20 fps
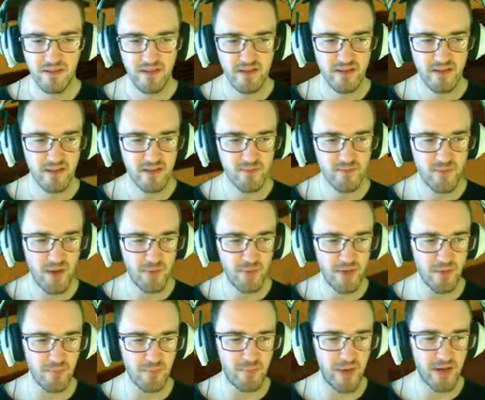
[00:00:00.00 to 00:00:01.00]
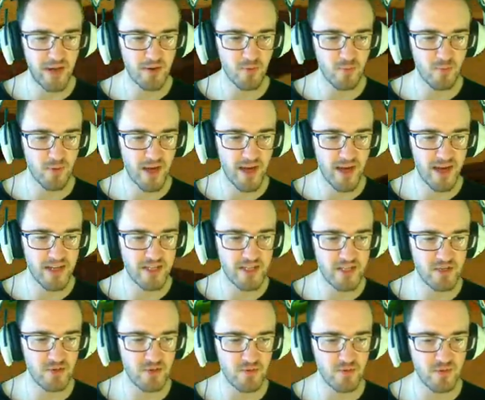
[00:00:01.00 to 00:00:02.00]
There's probably a better way
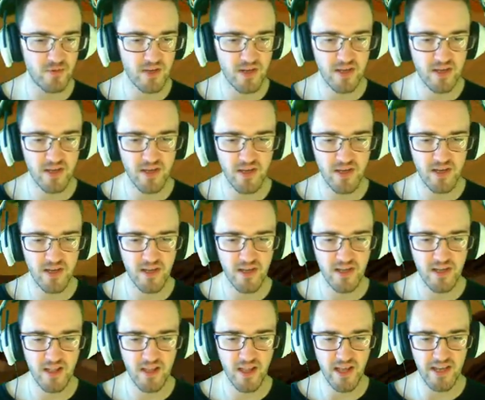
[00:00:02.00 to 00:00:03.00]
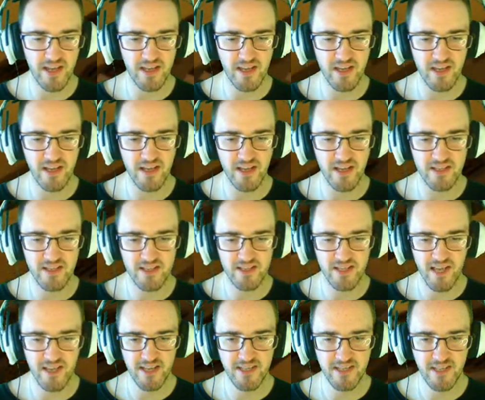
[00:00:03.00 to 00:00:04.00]
to like
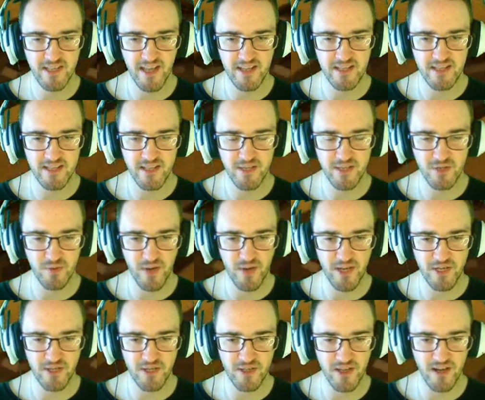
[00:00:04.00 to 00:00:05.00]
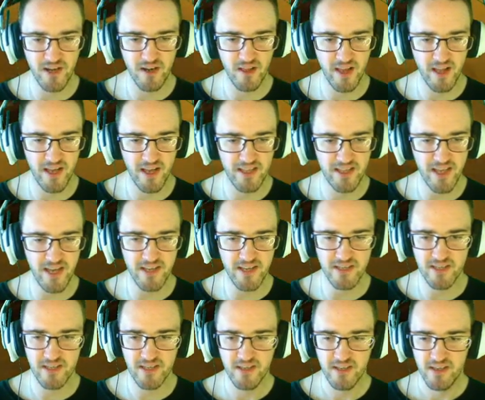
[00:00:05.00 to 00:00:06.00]
assess that situation there. Like that
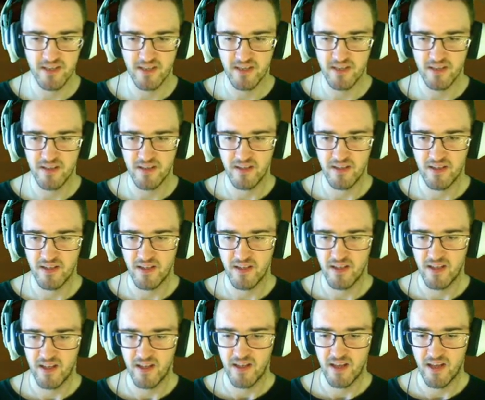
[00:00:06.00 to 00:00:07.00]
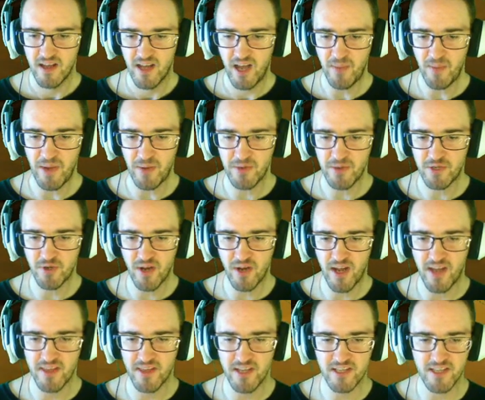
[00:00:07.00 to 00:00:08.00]
is How about we
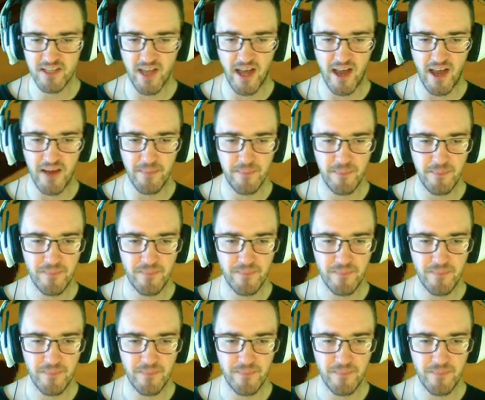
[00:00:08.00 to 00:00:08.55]
try this guy?